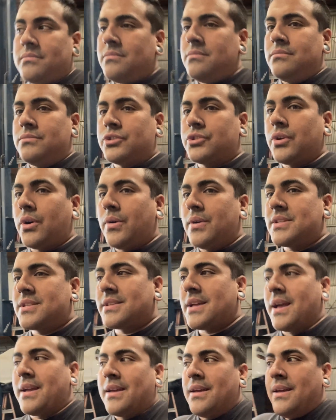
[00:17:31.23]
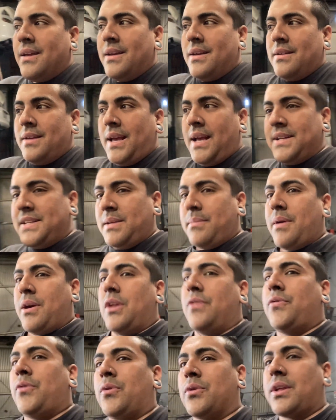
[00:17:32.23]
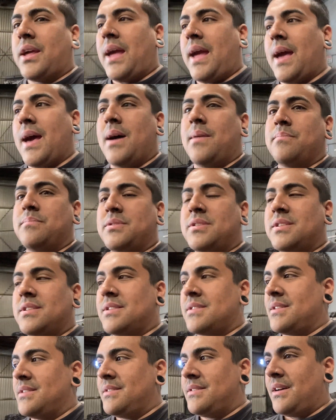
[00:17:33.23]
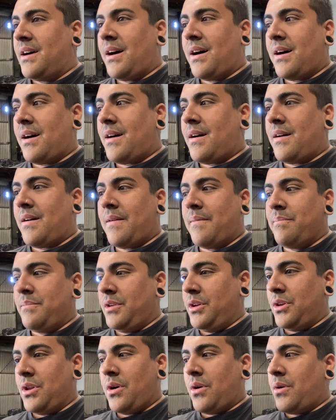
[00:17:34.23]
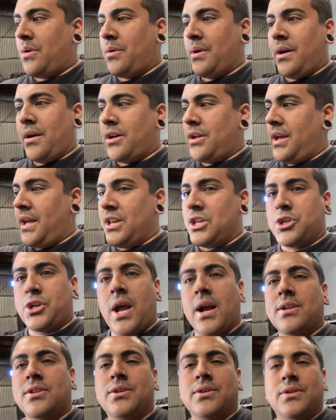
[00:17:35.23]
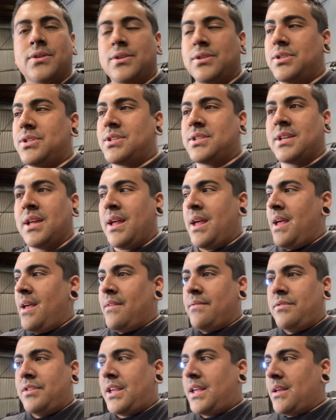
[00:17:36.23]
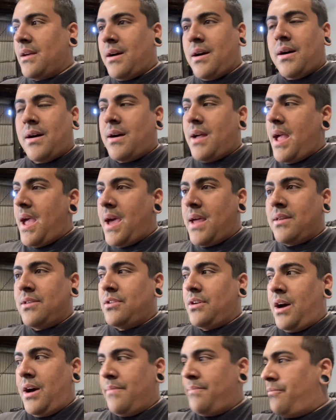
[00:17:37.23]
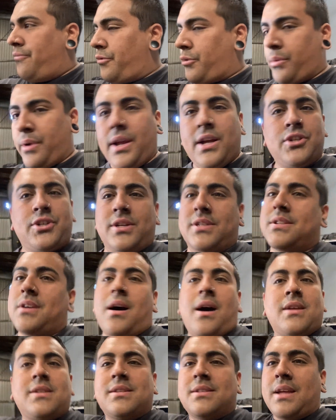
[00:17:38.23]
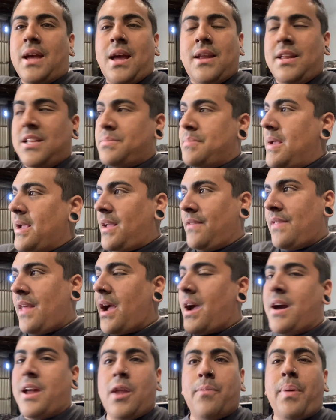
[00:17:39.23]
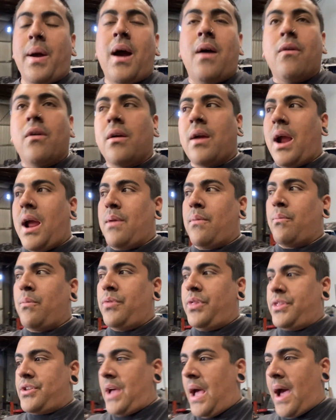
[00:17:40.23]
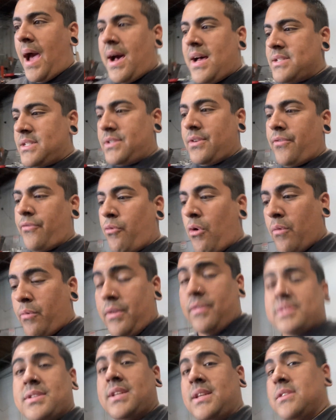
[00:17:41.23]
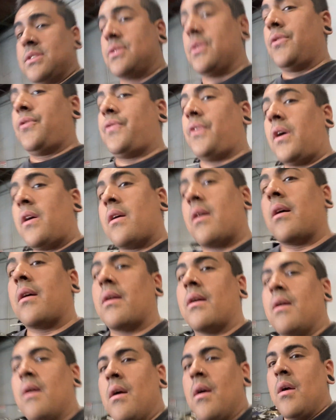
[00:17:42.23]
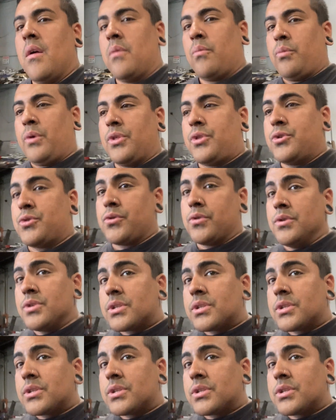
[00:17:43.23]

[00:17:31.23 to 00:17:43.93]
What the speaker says: So it's like intake manifold, cams, you know, injectors, and a 3-inch exhaust, and he's making that kind of power. And as of what we've seen so far with Drew's